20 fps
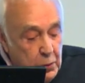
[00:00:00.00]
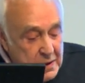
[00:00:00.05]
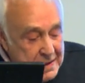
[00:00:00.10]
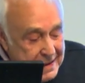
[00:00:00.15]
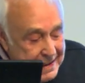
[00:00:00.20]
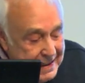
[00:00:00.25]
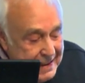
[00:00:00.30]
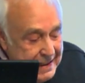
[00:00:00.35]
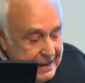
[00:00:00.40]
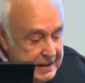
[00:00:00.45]

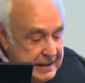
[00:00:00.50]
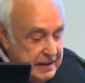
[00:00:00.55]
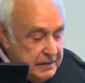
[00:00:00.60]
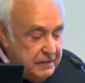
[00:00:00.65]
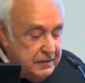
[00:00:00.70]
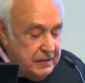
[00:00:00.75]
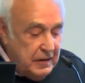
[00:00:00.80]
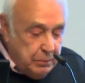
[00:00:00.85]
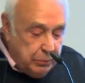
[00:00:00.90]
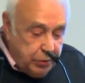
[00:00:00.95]
was needed
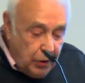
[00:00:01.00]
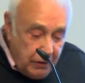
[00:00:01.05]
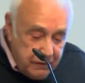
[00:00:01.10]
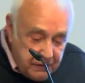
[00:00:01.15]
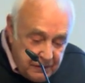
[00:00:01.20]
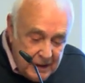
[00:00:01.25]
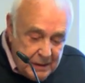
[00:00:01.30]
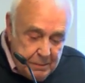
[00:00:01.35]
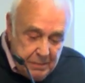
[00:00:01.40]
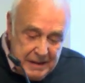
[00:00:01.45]
for
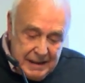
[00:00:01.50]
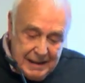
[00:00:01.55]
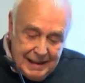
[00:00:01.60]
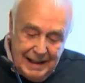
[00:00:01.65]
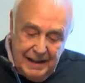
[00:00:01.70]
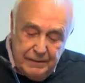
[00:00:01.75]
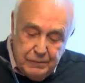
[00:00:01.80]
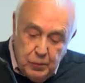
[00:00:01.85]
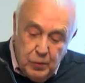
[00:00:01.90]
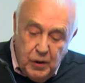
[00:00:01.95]
profit, but it
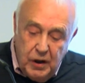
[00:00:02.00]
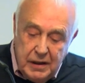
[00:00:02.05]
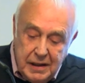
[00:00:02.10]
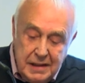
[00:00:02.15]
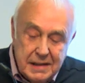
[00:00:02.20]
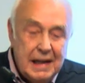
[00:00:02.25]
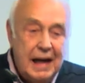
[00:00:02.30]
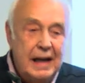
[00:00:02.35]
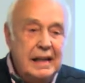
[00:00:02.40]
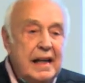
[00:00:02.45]
left
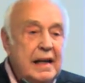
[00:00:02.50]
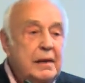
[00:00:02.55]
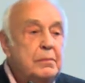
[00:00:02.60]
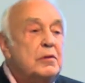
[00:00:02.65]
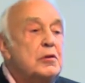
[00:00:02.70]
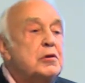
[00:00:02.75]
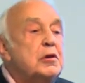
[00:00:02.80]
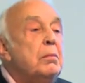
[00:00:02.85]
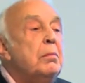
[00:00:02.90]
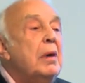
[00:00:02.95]
workers
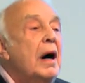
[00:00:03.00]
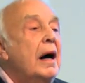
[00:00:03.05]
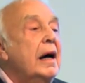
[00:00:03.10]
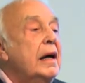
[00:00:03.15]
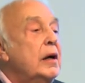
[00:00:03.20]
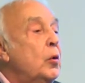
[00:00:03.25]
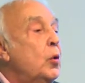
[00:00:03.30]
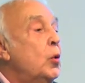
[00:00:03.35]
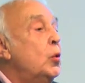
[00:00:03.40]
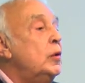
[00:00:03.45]
unable to
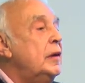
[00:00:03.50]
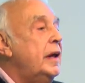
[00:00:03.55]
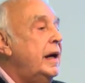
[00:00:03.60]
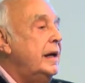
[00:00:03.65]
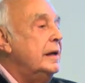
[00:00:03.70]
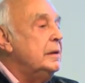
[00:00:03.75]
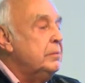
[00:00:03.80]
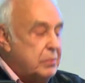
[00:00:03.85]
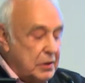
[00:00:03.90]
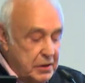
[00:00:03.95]
buy all they
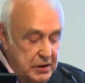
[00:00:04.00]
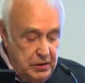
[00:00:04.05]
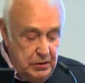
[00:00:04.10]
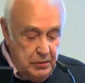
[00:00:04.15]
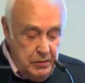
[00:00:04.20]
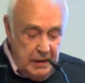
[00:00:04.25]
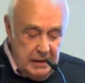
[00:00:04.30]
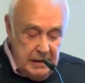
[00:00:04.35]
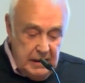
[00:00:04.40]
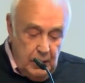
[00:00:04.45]
had
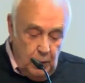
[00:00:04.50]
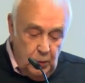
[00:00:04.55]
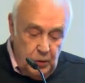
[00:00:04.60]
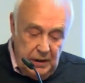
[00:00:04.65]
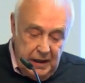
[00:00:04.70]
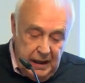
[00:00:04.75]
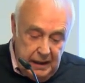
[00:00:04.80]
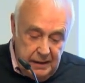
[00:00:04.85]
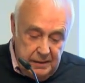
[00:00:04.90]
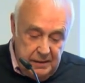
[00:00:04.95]

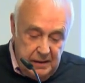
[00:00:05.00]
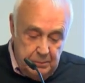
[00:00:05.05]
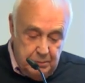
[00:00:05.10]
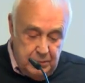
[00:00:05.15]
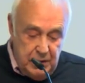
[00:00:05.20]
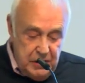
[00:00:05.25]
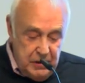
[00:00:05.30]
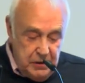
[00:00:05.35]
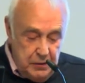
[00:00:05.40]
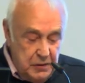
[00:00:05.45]

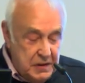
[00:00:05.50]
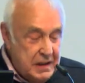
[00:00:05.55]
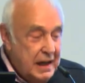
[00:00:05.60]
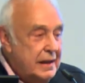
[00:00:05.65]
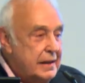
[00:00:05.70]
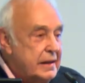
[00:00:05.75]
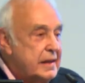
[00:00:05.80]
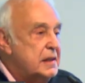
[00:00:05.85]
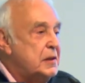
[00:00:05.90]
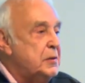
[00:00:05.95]
produced.
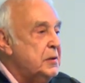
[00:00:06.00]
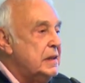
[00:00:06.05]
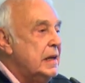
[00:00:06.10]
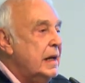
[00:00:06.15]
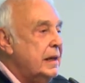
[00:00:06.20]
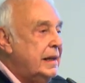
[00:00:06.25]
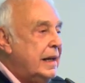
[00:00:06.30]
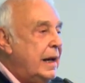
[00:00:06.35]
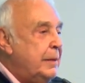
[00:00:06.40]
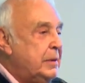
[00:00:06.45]
This was
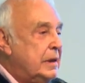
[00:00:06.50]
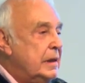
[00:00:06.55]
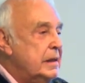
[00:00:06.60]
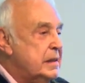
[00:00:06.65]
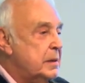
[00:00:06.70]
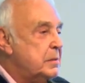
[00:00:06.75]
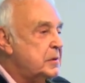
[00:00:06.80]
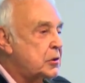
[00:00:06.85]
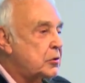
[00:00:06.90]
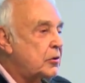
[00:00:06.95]

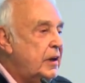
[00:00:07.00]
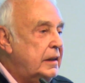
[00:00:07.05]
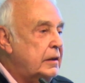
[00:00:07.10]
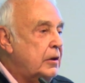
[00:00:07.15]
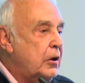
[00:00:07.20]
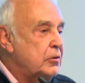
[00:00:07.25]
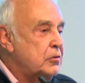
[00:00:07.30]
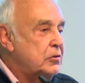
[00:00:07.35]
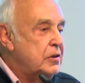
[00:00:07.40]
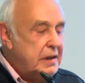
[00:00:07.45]
capitalism's great
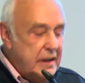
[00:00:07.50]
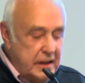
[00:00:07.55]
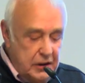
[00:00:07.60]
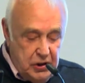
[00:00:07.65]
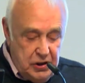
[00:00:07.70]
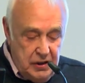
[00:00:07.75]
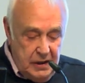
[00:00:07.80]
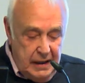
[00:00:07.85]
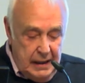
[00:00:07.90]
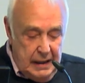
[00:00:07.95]

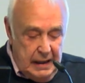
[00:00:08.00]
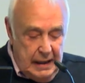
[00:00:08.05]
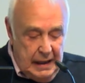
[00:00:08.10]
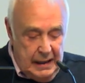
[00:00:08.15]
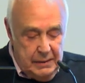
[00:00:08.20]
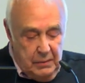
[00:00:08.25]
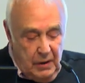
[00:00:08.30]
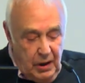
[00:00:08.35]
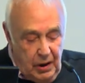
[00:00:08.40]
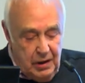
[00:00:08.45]
contradiction,
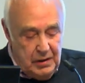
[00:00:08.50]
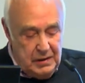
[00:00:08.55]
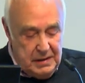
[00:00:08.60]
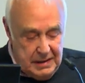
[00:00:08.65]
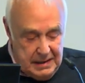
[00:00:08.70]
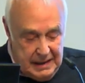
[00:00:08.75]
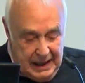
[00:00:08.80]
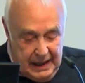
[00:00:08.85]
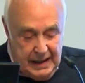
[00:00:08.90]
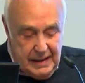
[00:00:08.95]
and Marx
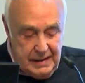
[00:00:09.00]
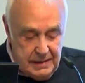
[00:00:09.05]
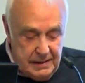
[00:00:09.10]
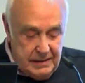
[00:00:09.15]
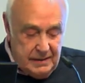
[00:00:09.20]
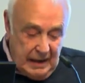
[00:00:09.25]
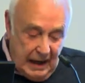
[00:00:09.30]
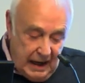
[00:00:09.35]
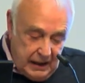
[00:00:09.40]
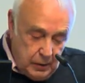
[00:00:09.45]

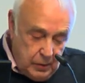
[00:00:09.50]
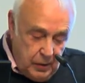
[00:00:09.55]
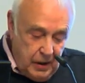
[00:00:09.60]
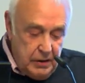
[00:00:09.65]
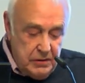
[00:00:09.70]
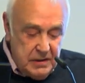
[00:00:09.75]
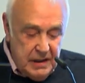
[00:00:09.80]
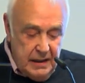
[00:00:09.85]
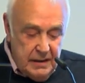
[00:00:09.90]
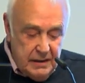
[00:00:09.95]
says, I
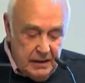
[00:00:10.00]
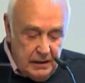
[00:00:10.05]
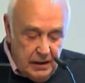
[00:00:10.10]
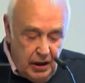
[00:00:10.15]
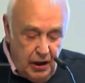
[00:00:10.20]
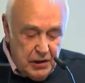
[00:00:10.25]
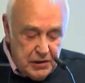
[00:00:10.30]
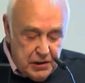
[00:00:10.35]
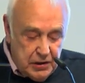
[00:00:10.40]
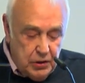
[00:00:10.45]
quote, "The
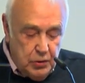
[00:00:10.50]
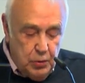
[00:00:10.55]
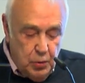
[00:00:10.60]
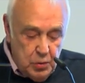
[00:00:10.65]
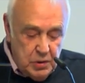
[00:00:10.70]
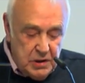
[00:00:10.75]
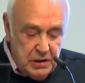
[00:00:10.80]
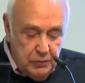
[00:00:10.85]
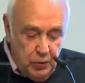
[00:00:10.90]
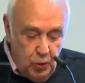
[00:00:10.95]
last
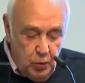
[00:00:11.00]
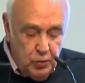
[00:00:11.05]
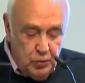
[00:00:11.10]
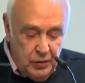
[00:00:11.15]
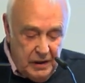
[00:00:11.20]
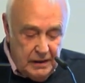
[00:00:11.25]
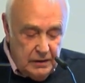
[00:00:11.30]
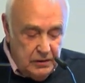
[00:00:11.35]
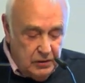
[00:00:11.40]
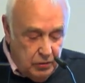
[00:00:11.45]
cause of all
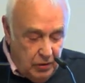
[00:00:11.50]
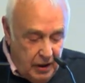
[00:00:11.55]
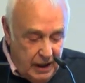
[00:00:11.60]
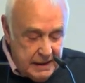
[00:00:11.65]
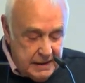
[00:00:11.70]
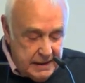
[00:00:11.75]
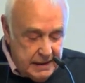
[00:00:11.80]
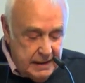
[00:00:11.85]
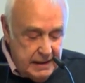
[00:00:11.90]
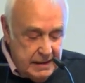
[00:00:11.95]
real
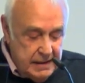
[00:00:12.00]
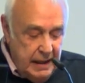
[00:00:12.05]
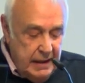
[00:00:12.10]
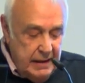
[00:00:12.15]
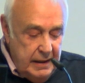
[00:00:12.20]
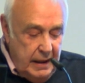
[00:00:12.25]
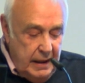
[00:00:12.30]
crises